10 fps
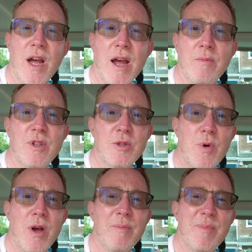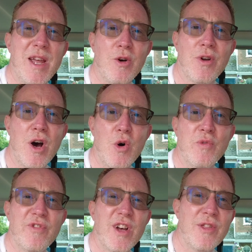Um, despite being on hold
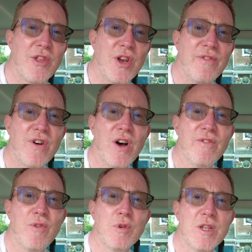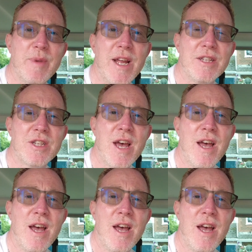for thirty-five, forty minutes,